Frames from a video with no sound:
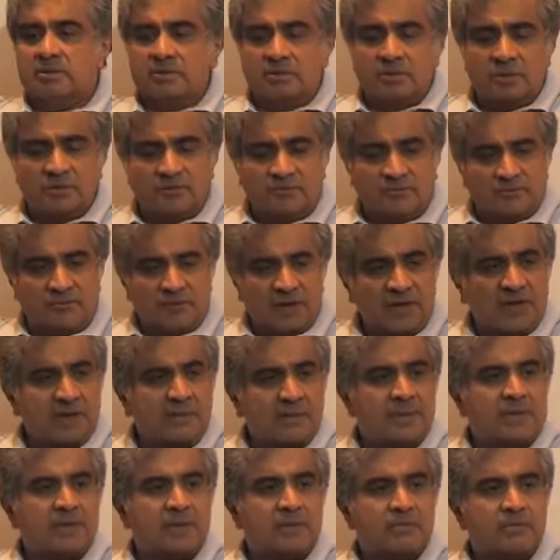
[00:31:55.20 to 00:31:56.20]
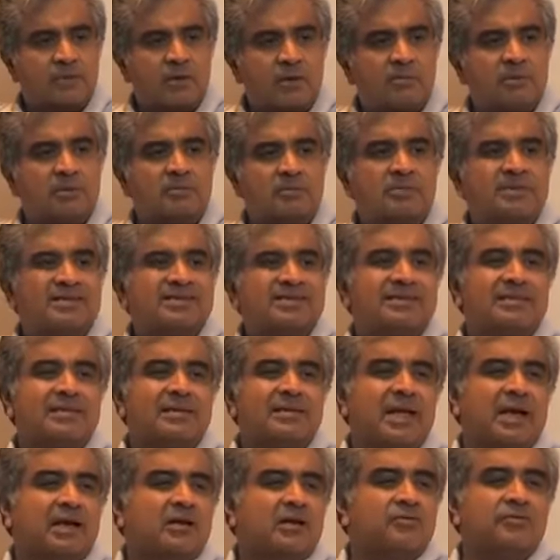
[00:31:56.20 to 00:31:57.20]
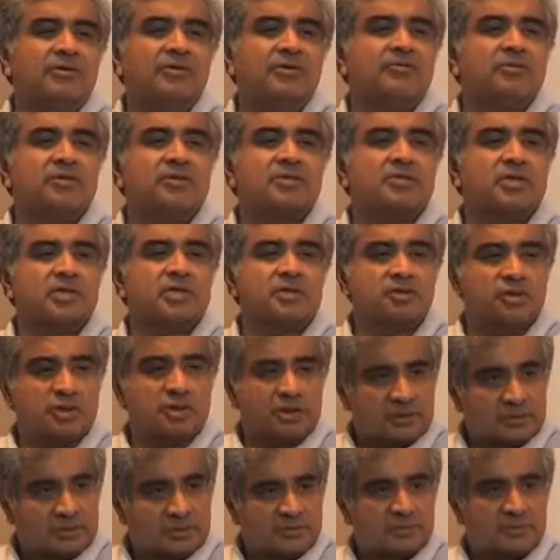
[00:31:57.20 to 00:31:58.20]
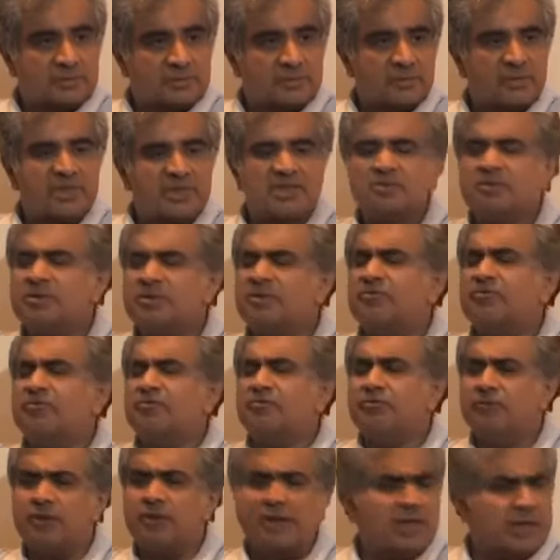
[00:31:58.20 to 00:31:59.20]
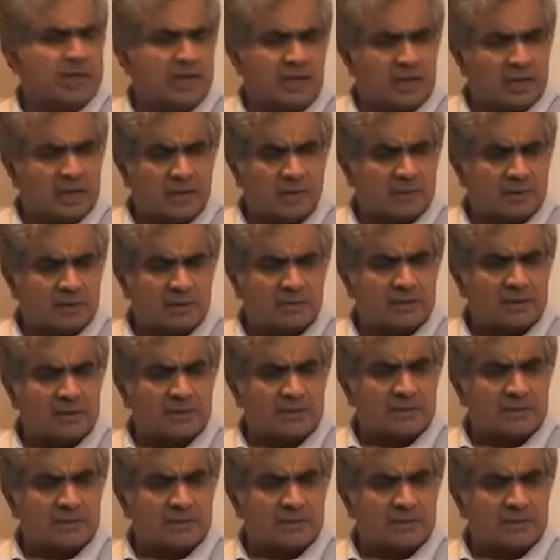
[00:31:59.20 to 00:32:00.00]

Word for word: The fundamental problem is lack of infrastructure. Let's be very clear about that.